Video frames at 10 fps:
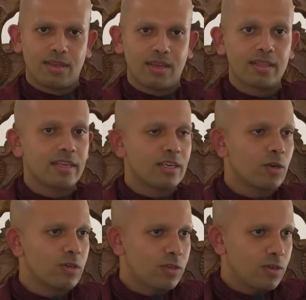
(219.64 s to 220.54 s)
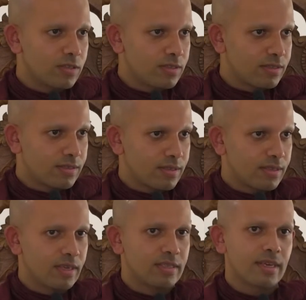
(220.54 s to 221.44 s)
And then he goes on,
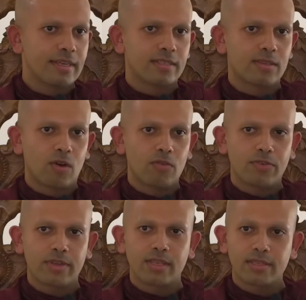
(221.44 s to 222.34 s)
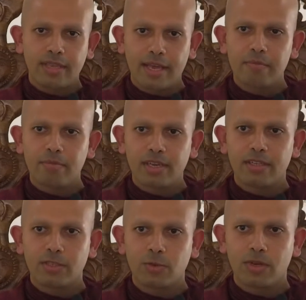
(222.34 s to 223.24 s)
and he says, offering the same
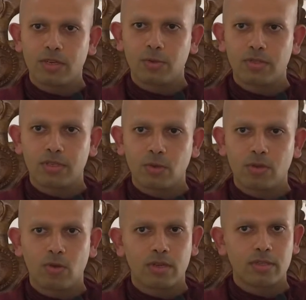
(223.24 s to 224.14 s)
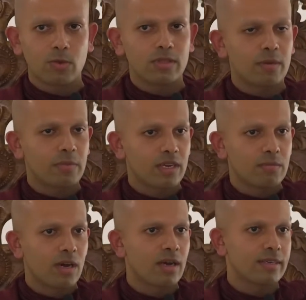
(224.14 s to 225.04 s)
meal to one who's on a Sotapanna
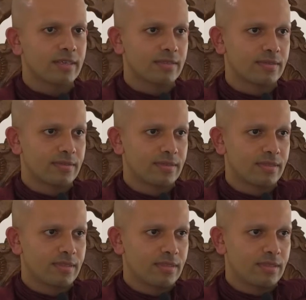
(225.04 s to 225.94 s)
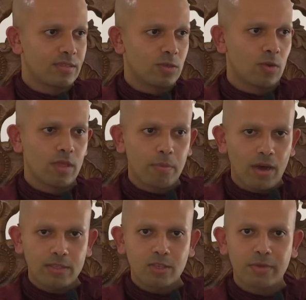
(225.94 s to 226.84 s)
marga, so on the
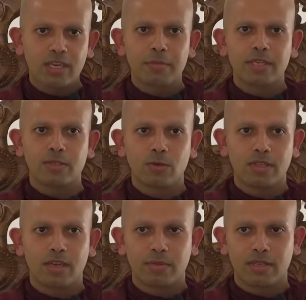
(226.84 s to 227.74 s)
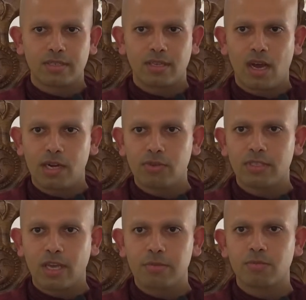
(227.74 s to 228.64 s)
path to becoming a Sotapanna, is 100
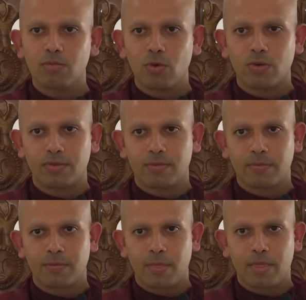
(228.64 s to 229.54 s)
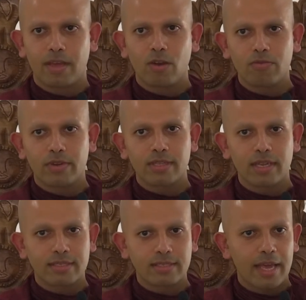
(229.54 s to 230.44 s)
times more than offering
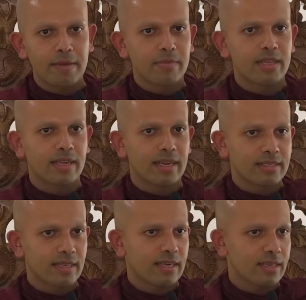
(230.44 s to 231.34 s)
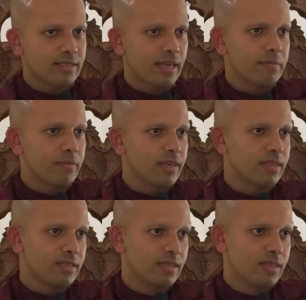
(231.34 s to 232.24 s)
that same meal, that exactly same meal,
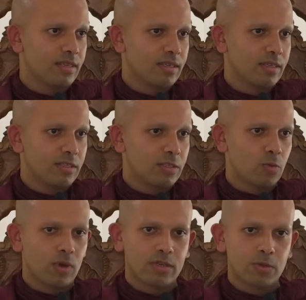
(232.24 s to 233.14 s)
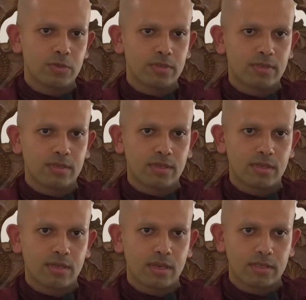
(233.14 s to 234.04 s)
to one who's
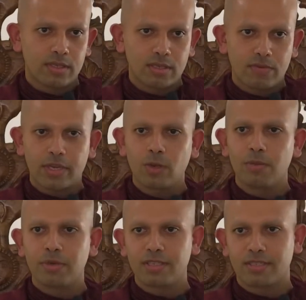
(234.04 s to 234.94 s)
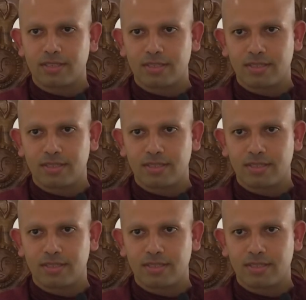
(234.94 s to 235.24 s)
just a regular person.